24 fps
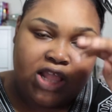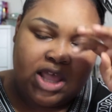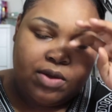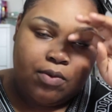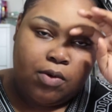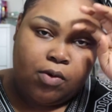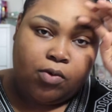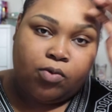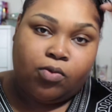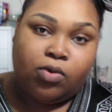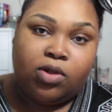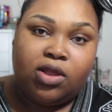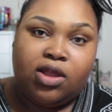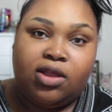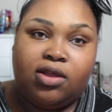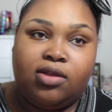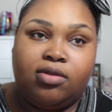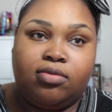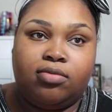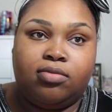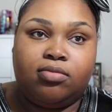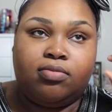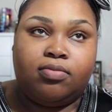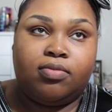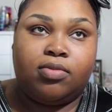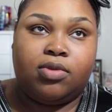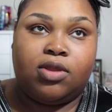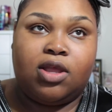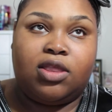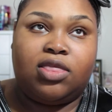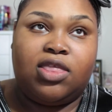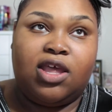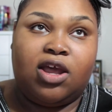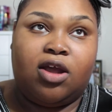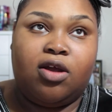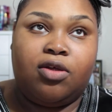They won't really,
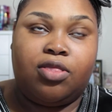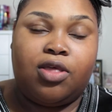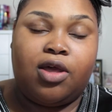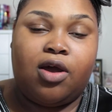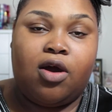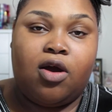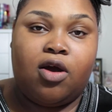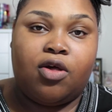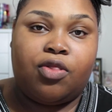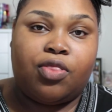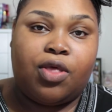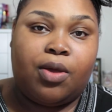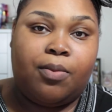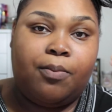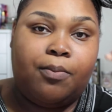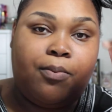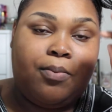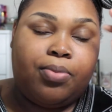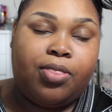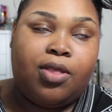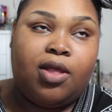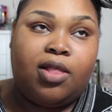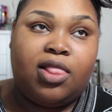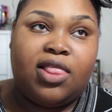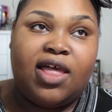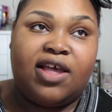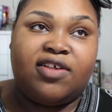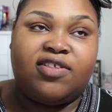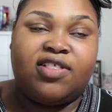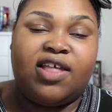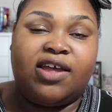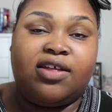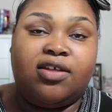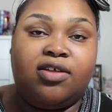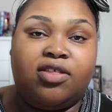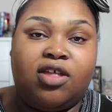the thicker they are, the
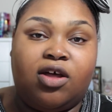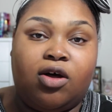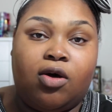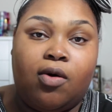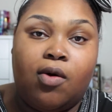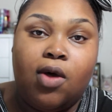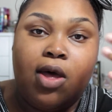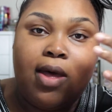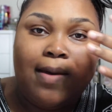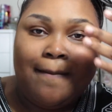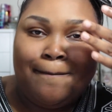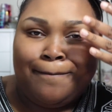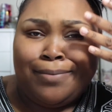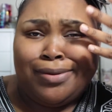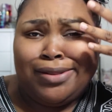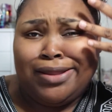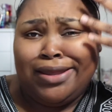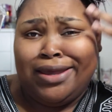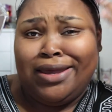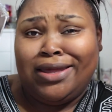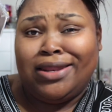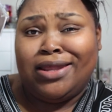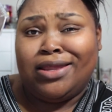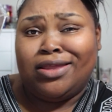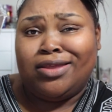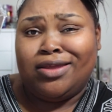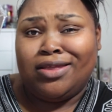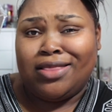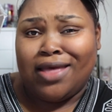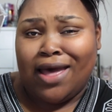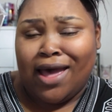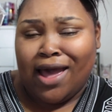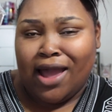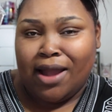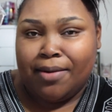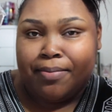less likely they'll bleed into
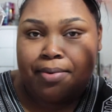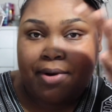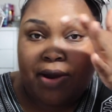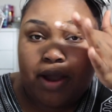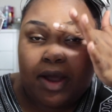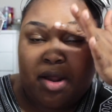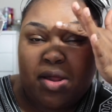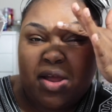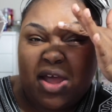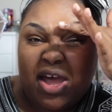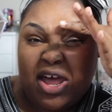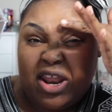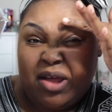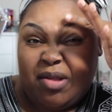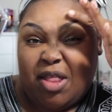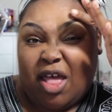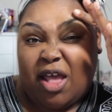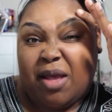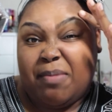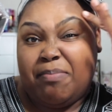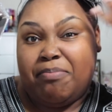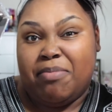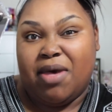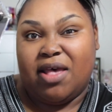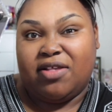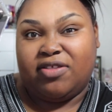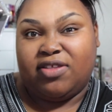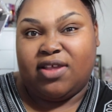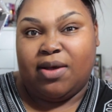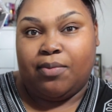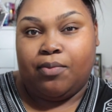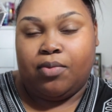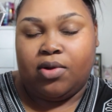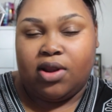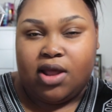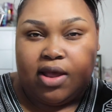the eyebrow and kind of like mess
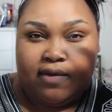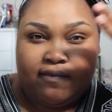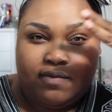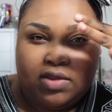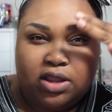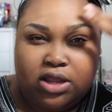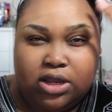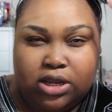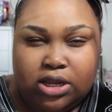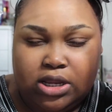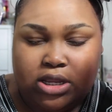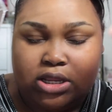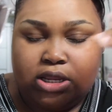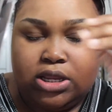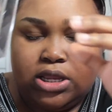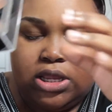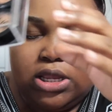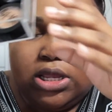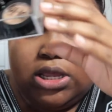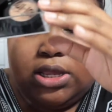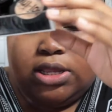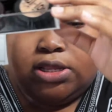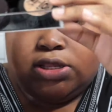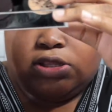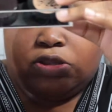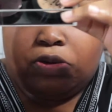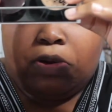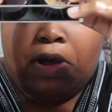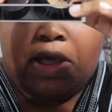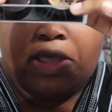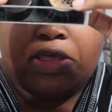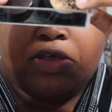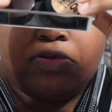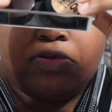up what I've done. So I